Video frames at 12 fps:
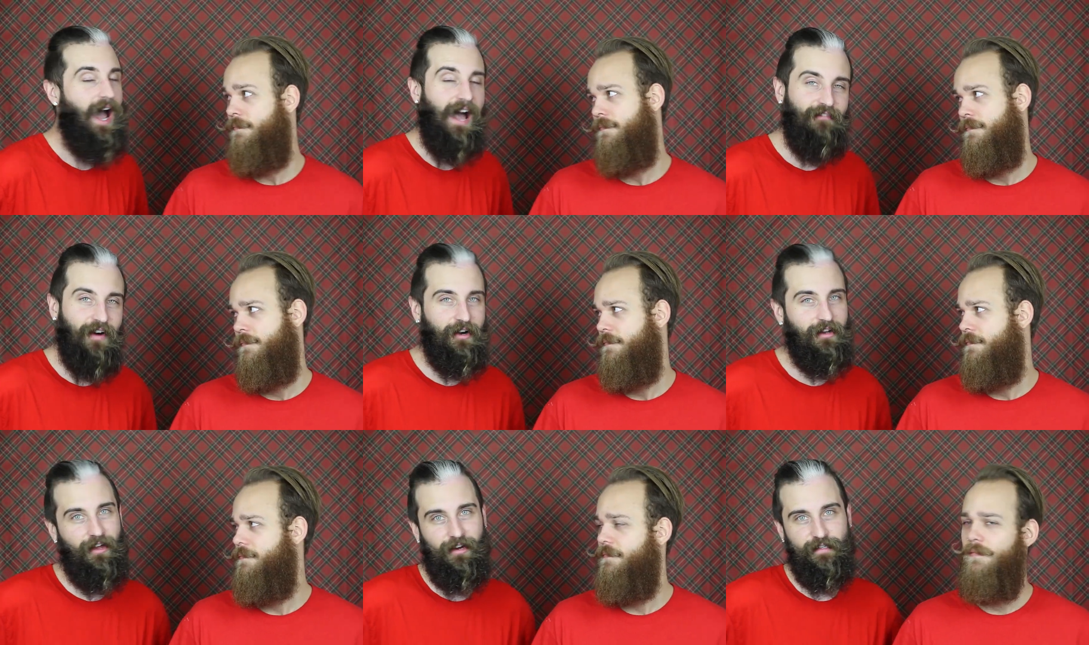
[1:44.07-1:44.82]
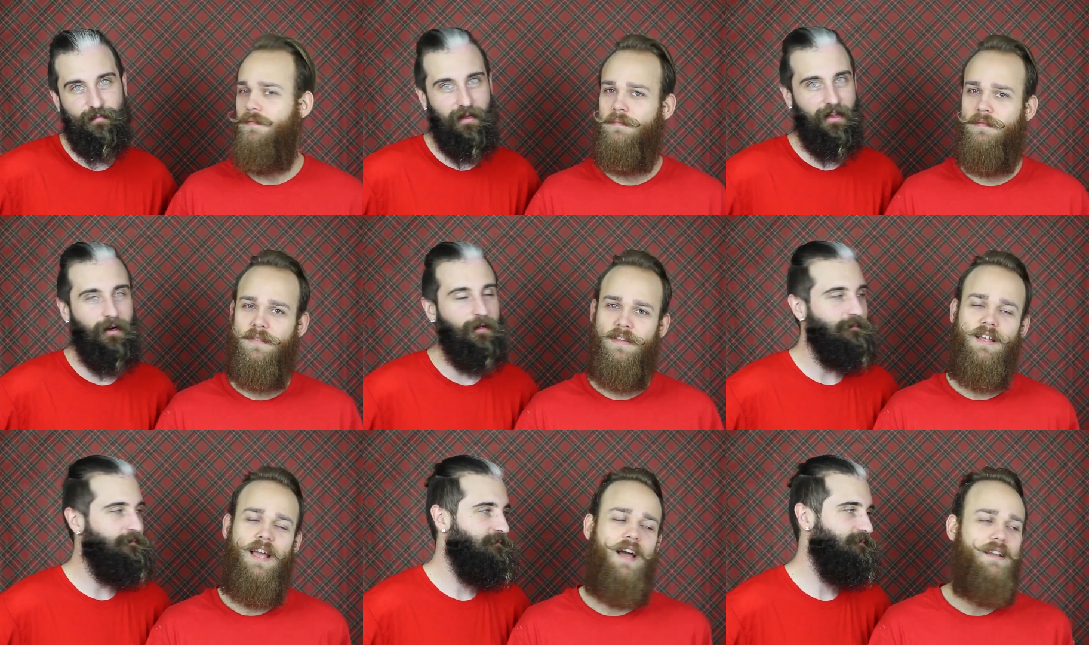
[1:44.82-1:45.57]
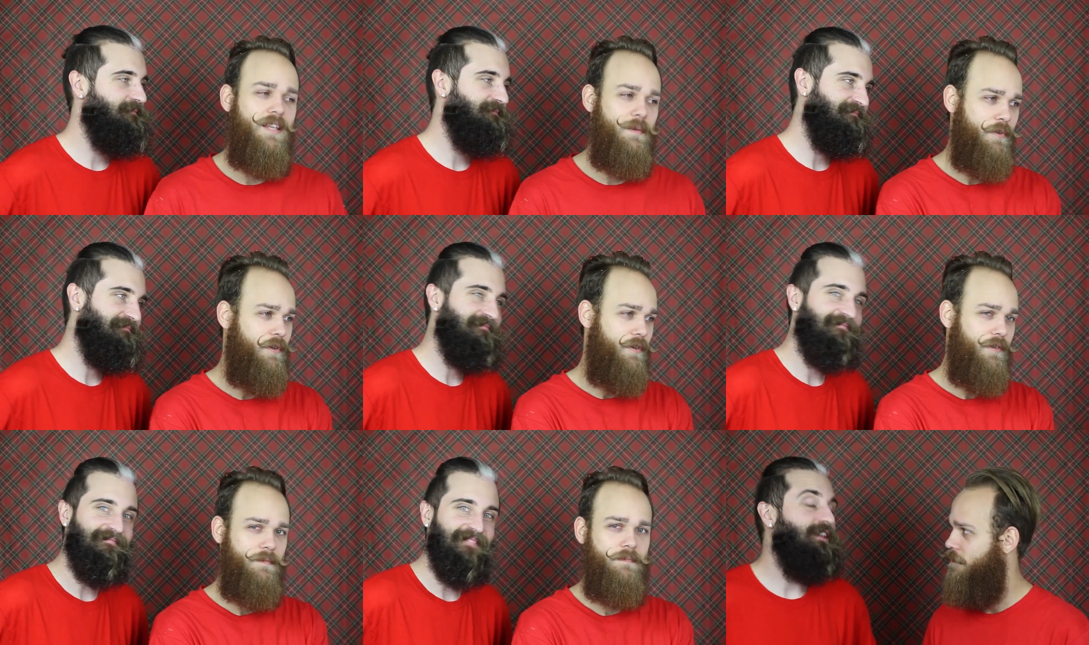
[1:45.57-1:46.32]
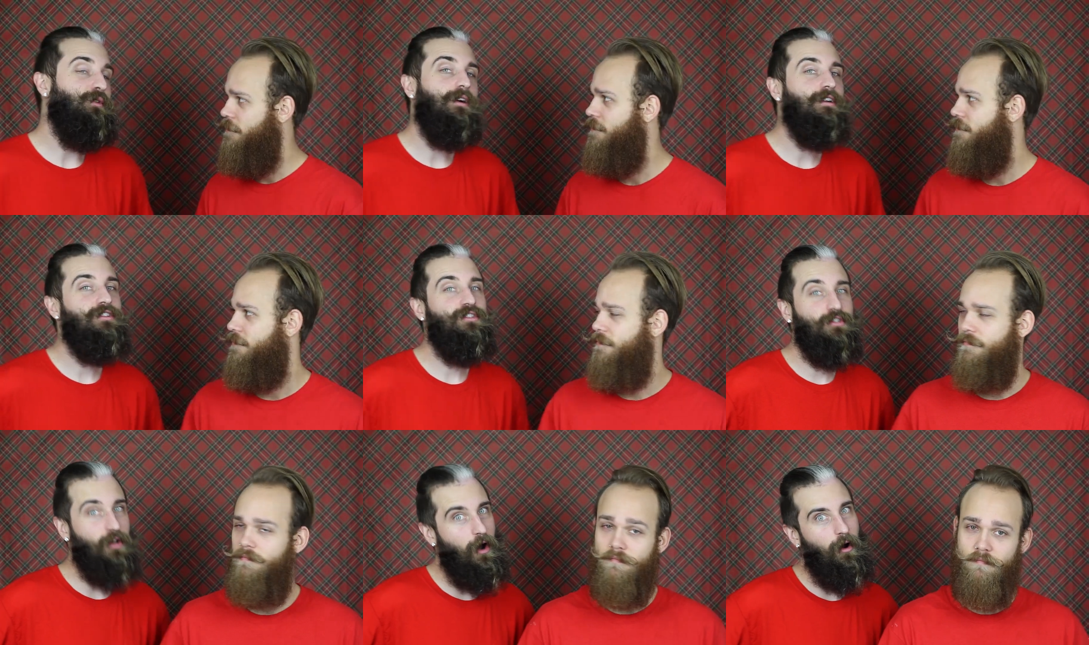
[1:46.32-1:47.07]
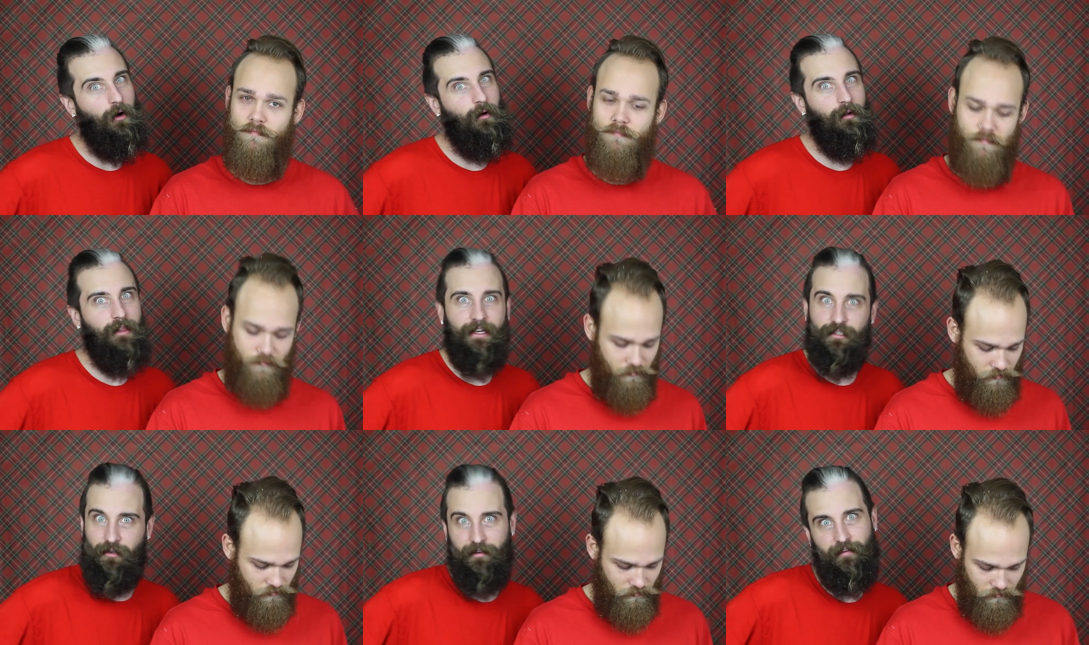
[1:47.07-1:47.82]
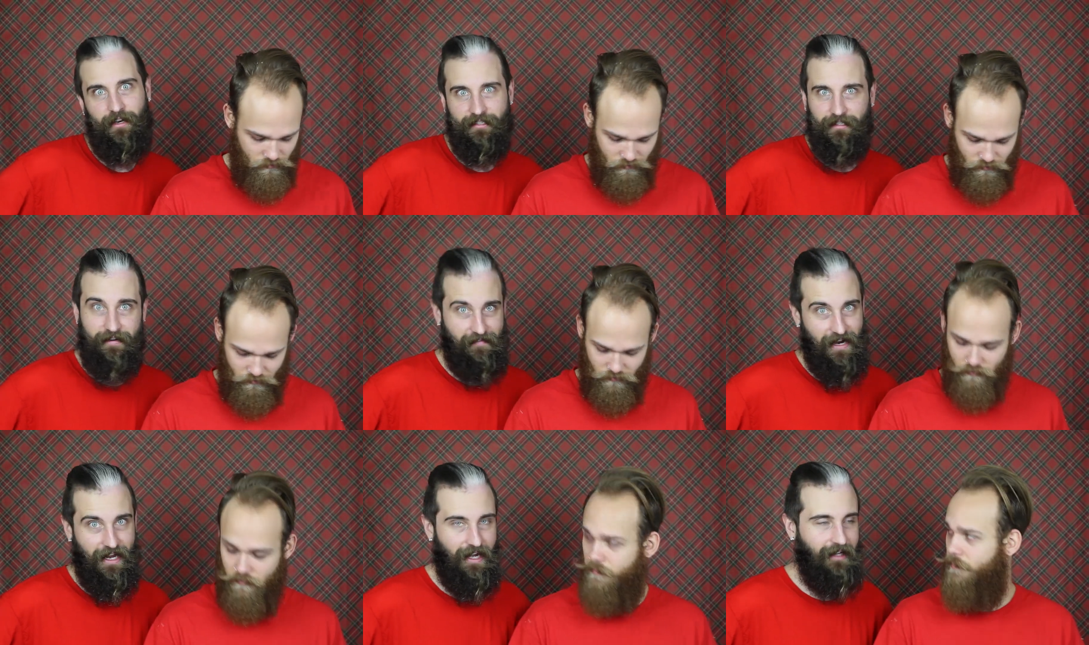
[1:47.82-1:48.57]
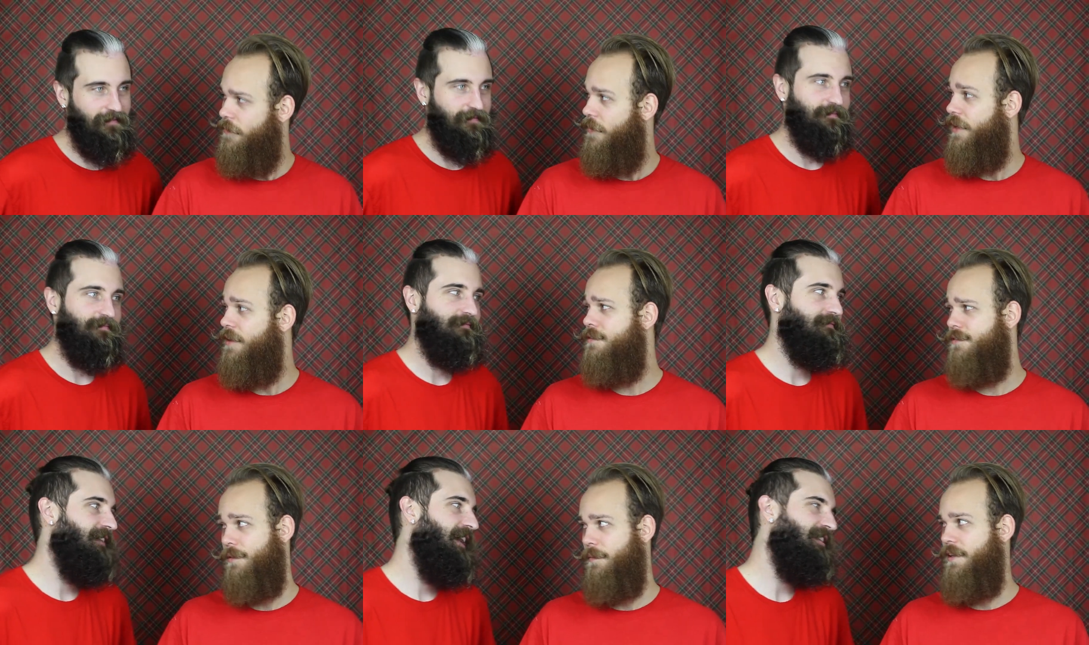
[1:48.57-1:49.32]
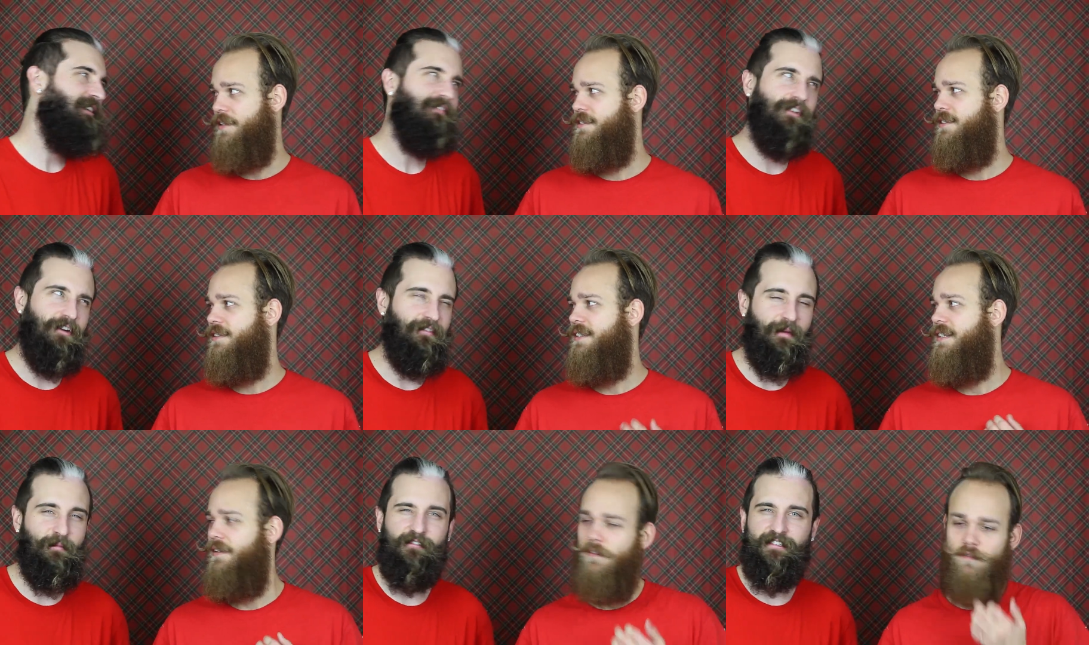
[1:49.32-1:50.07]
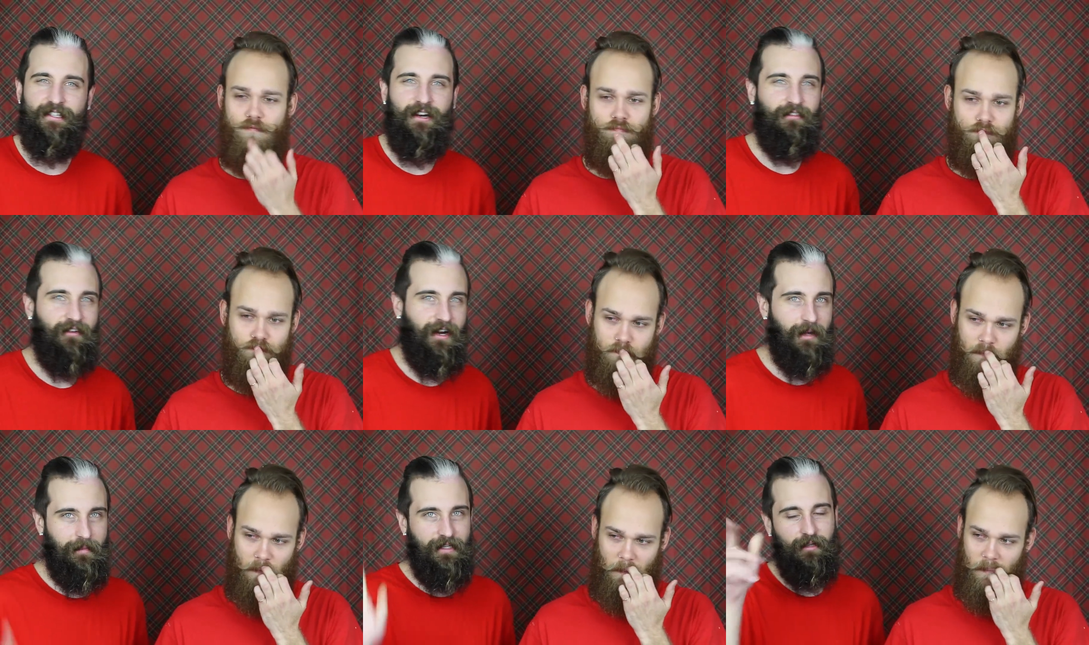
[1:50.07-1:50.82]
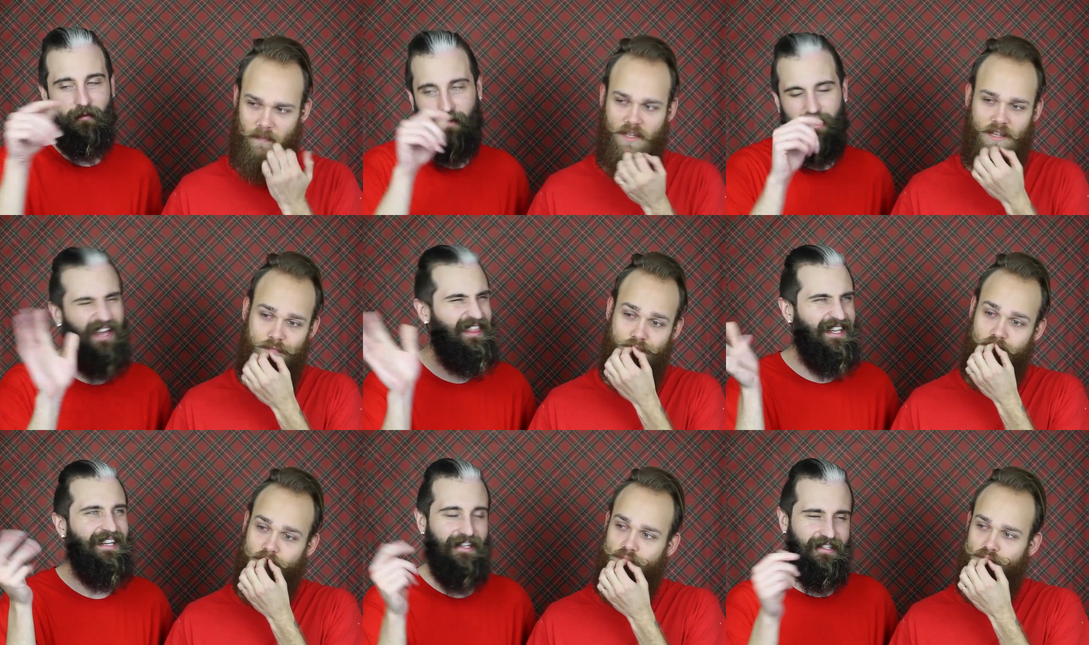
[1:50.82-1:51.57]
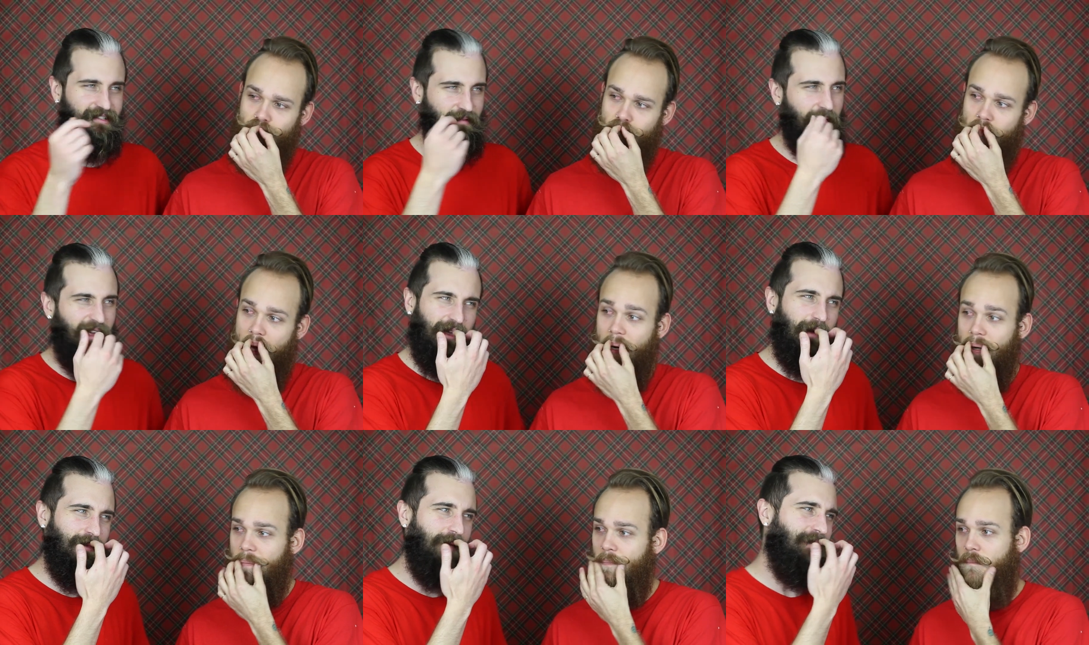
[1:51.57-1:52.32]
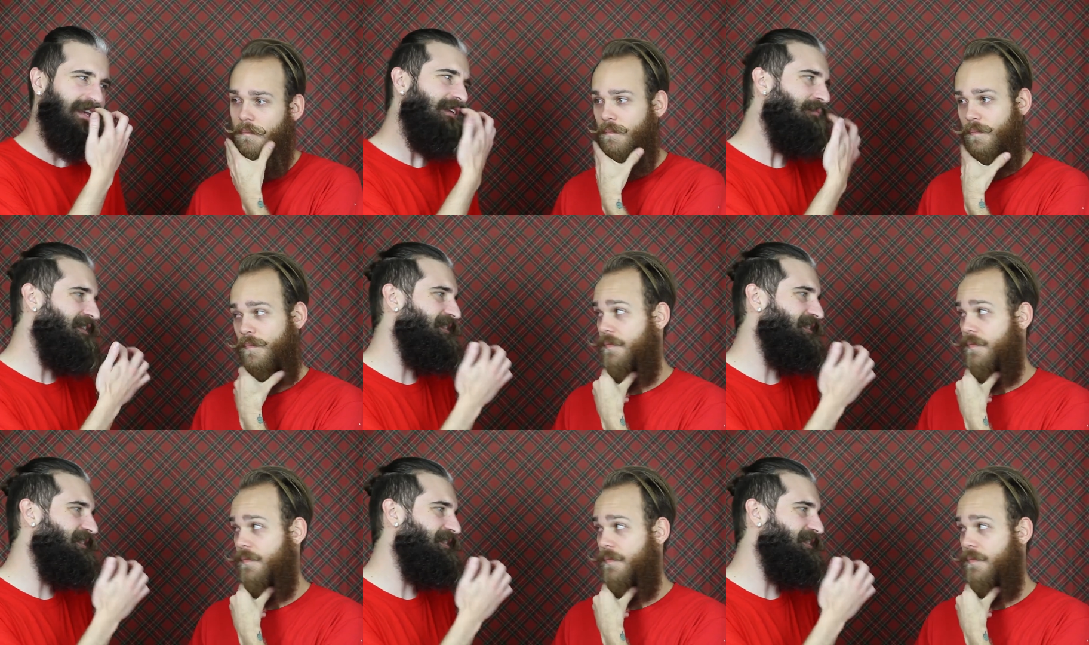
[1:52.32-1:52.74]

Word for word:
Speaker 1: I farted on his pillow. Yeah, typical. You are so like Jodie Foster in Red Eye. Thank you so much. I don't even know if that movie's called Red Eye, but you know what? I think it is. I, I'm gonna give